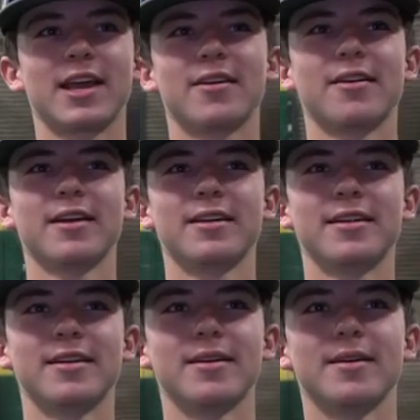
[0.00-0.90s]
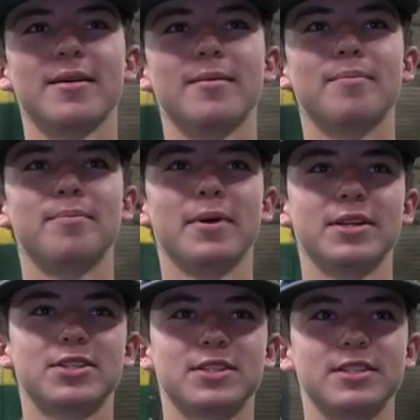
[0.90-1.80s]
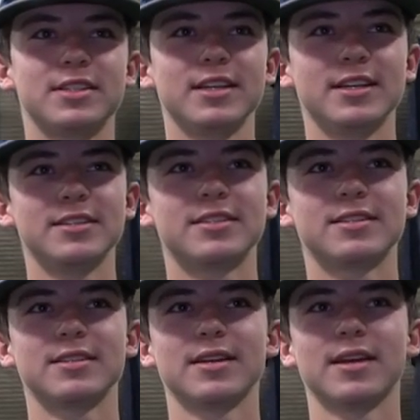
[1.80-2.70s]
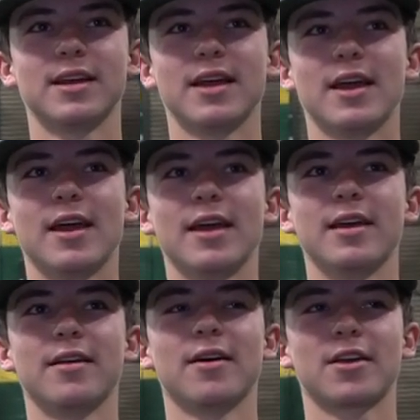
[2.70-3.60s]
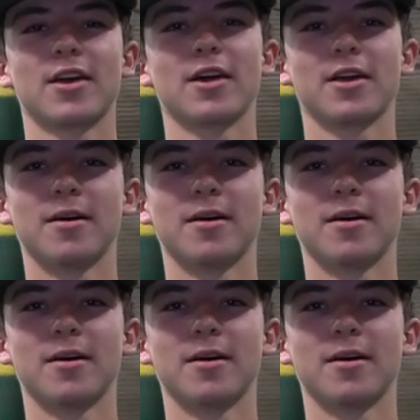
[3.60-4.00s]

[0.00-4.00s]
Gatorade, bench seeds, and cut